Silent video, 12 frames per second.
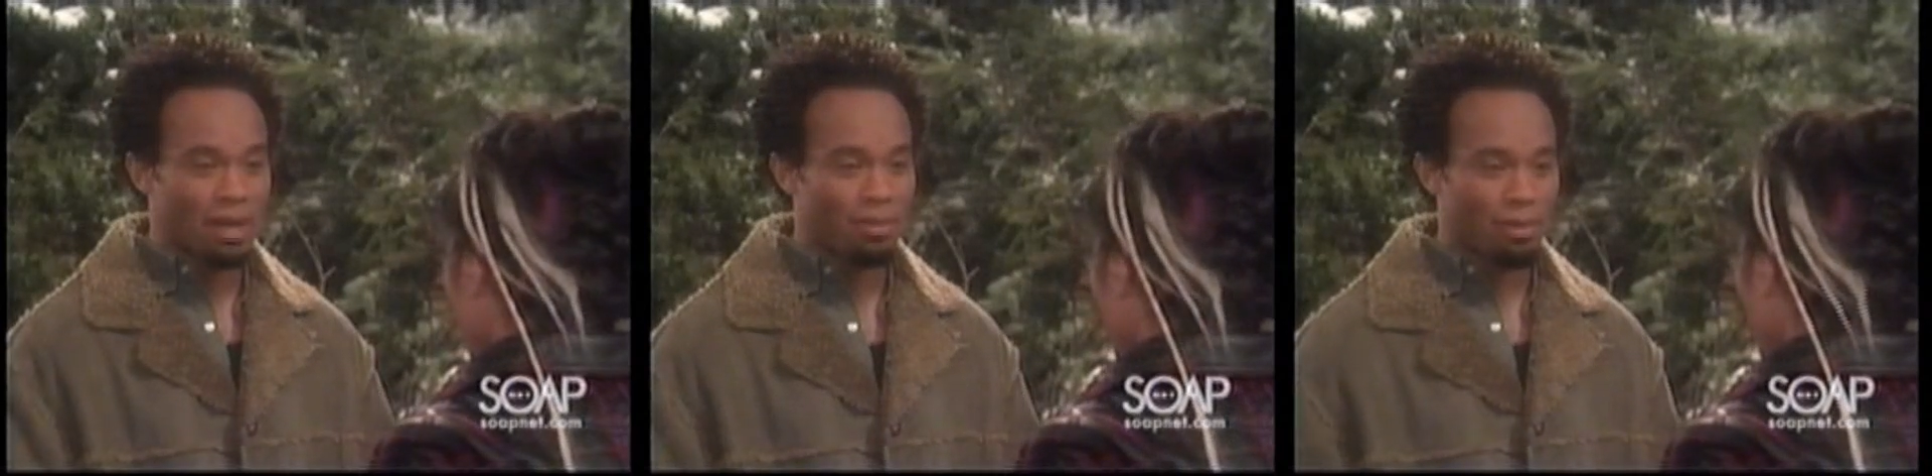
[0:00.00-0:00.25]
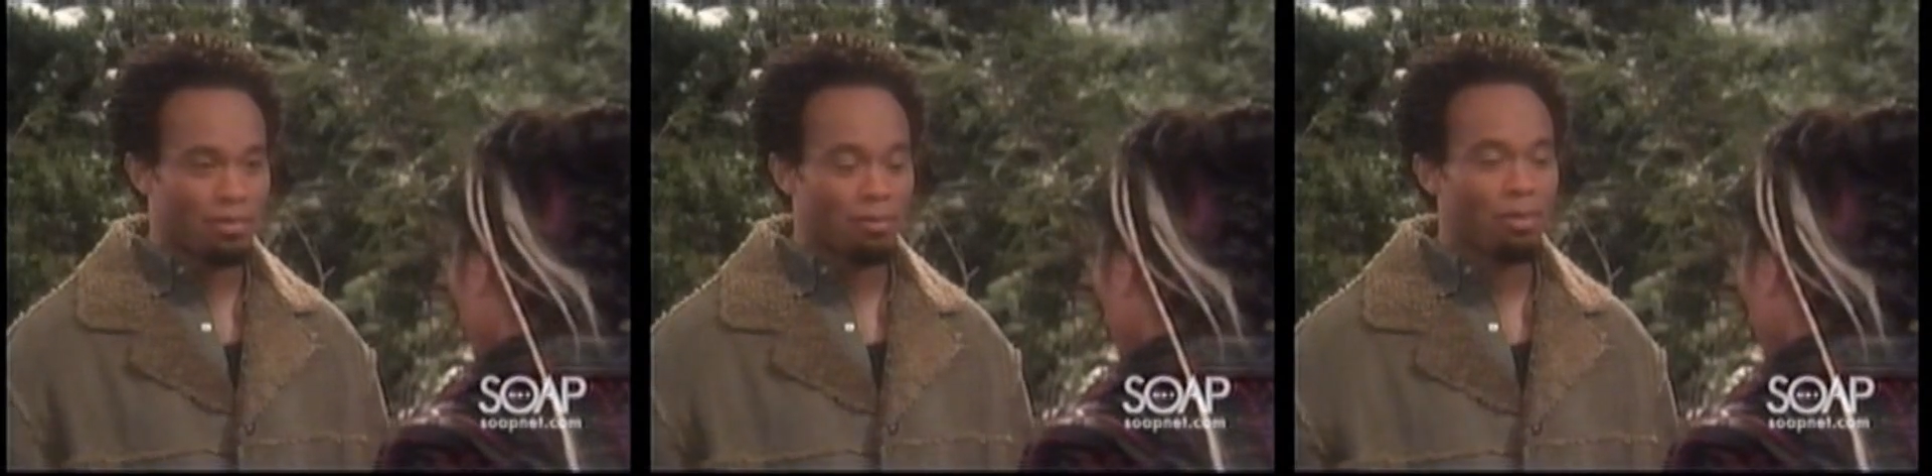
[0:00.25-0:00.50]

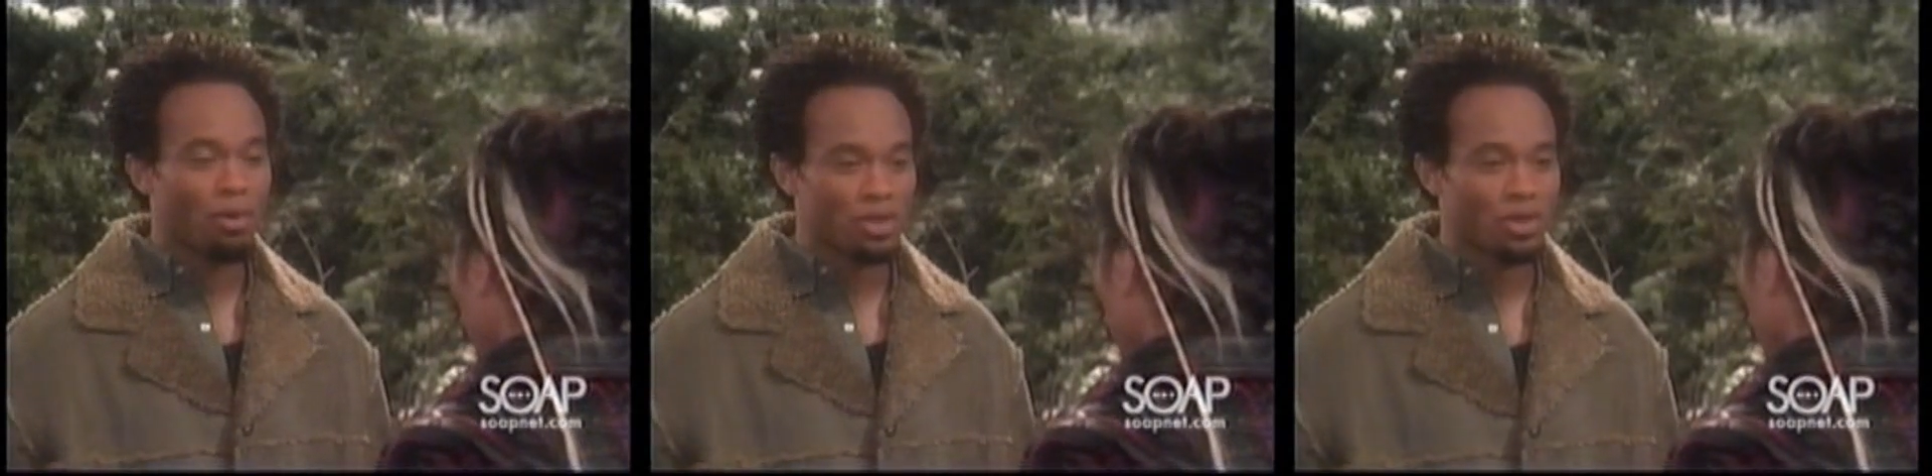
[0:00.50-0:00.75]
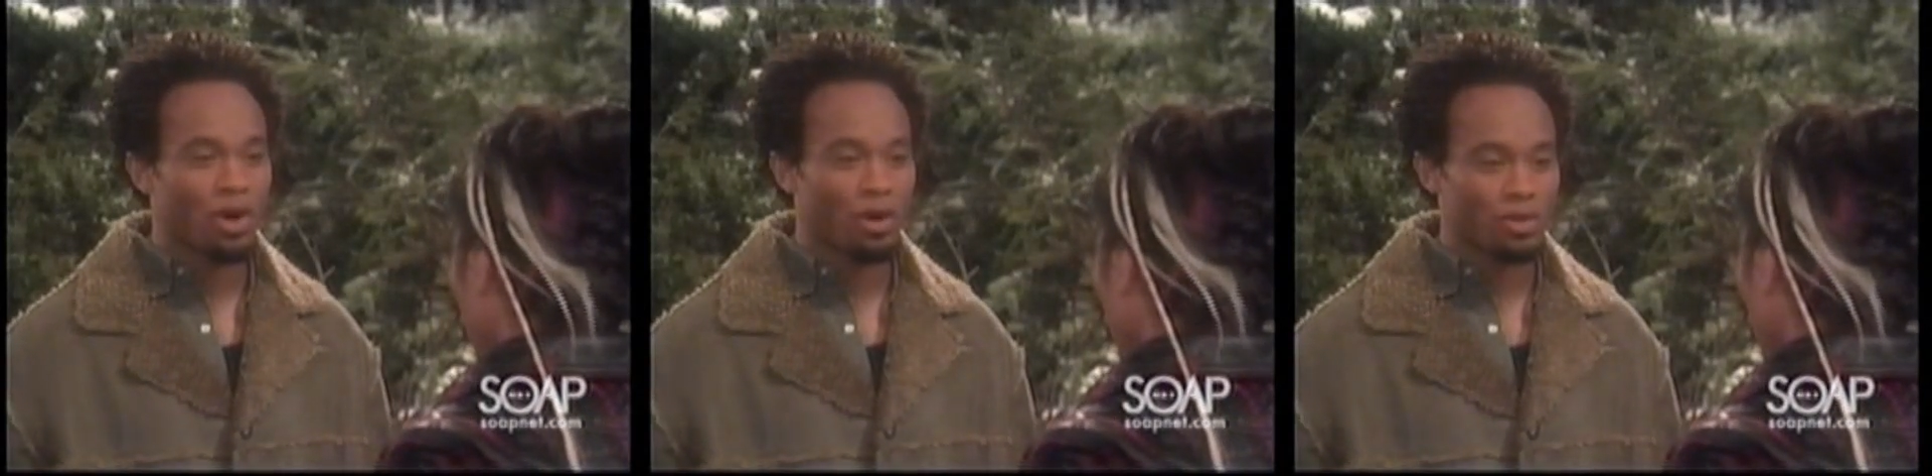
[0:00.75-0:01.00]
I'm, I'm from Port
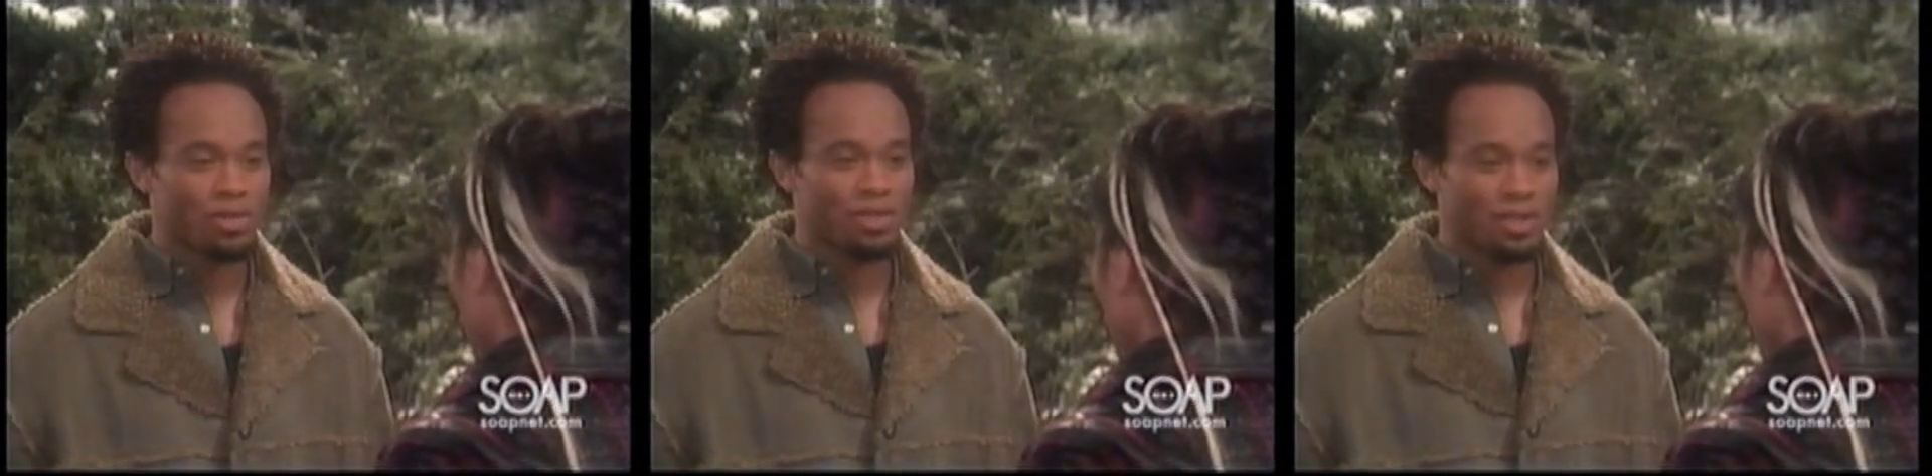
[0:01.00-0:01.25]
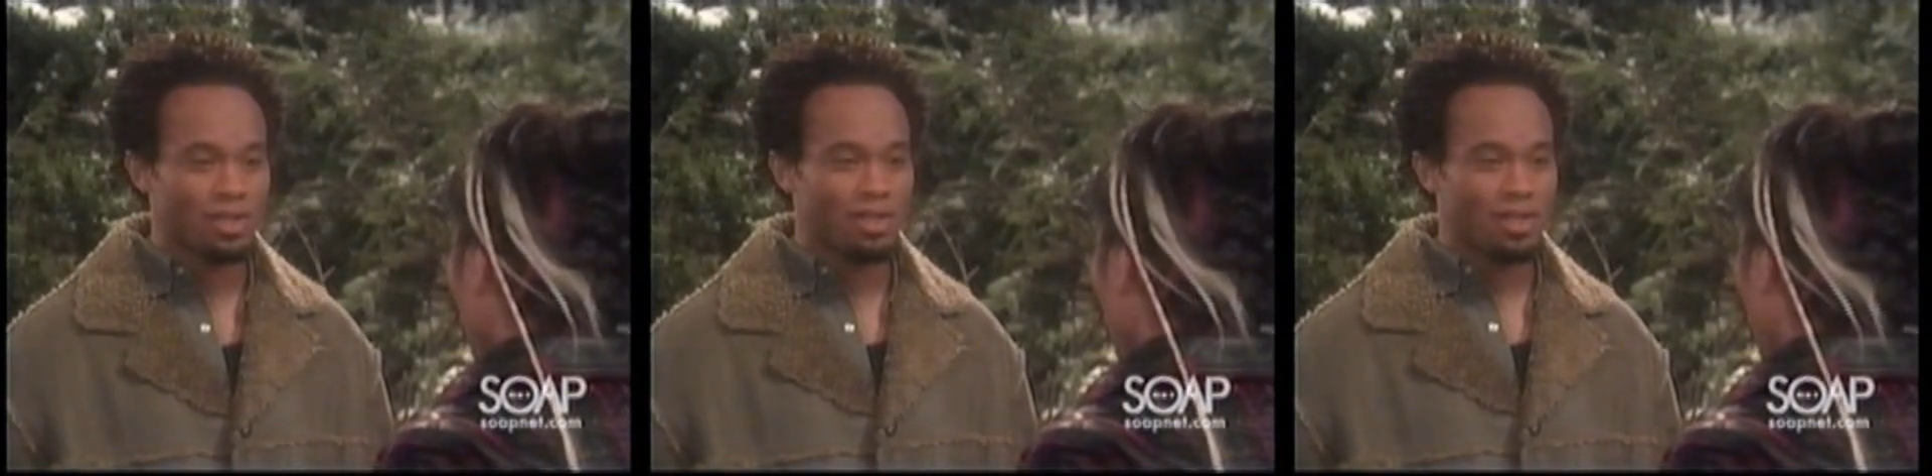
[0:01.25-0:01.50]
Charles.